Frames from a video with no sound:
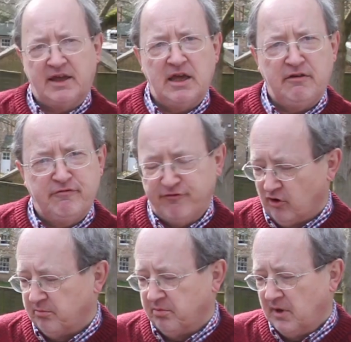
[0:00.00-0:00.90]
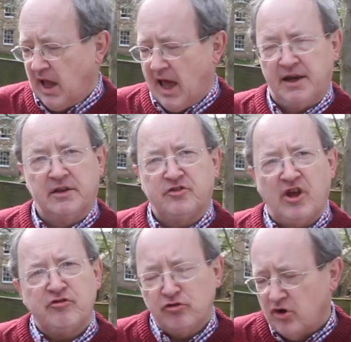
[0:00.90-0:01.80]
key fob and
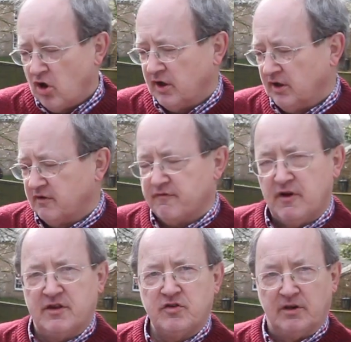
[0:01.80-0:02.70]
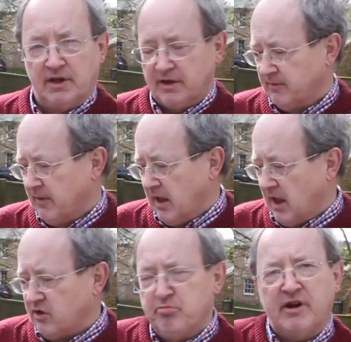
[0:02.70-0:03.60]
central locking device on it.
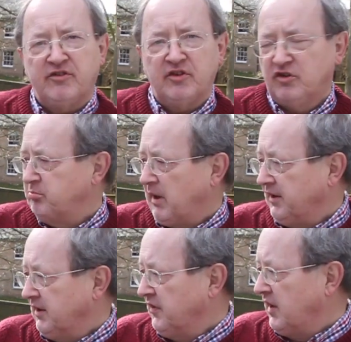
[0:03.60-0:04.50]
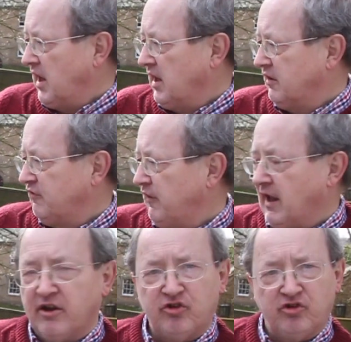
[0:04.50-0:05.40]
And you press this button and the lights
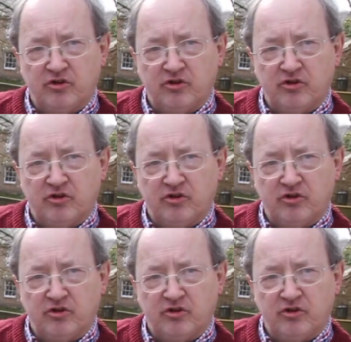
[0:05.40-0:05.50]
flash.